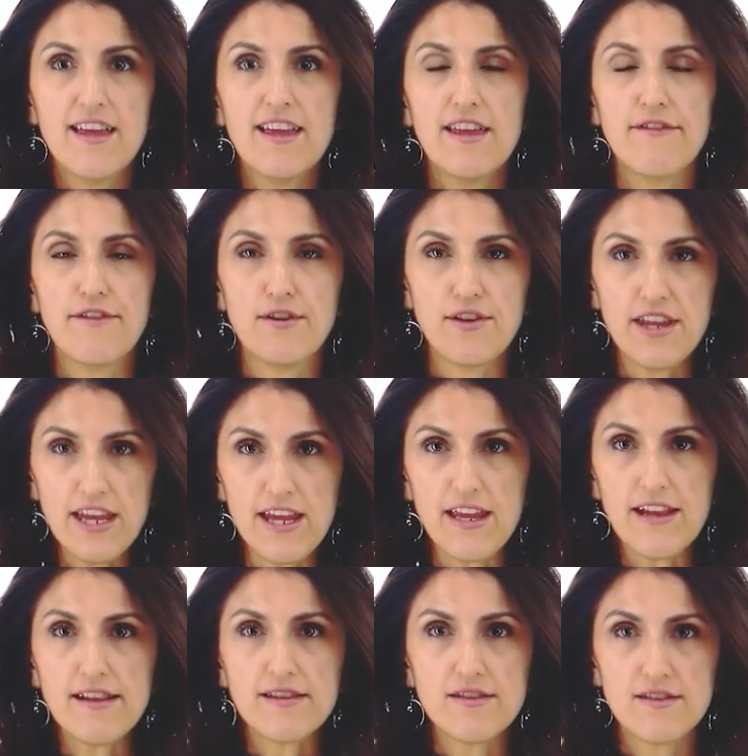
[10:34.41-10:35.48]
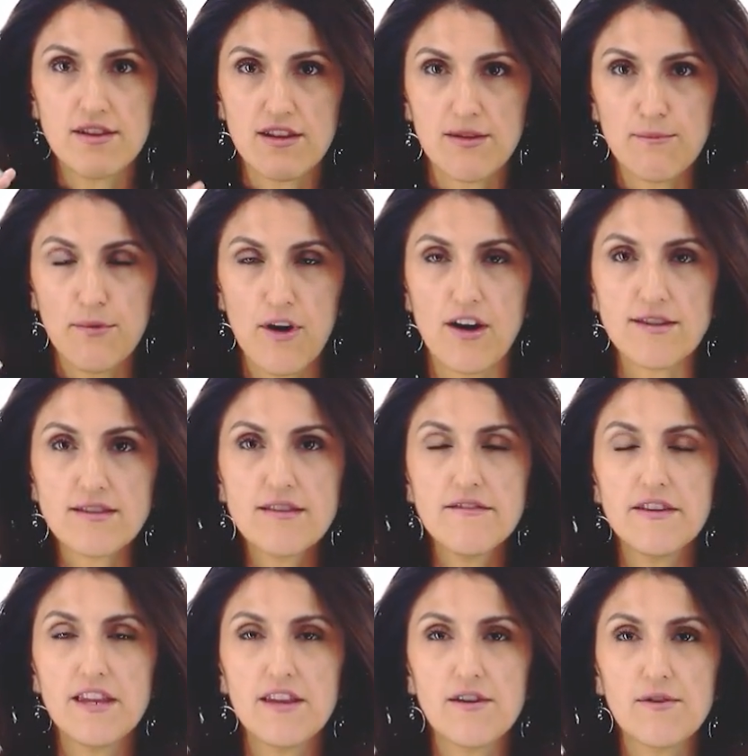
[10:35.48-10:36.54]
If you need, pause the
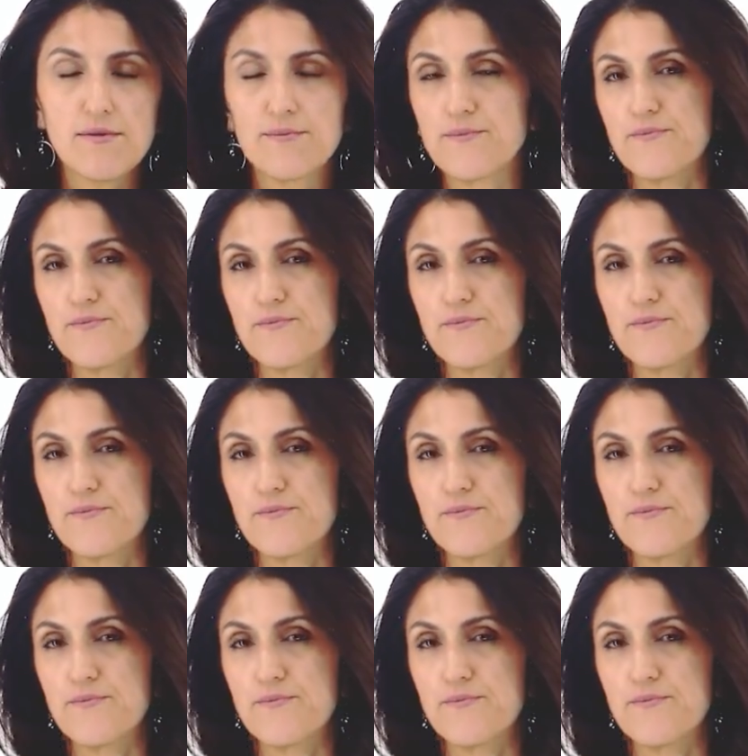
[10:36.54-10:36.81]
video,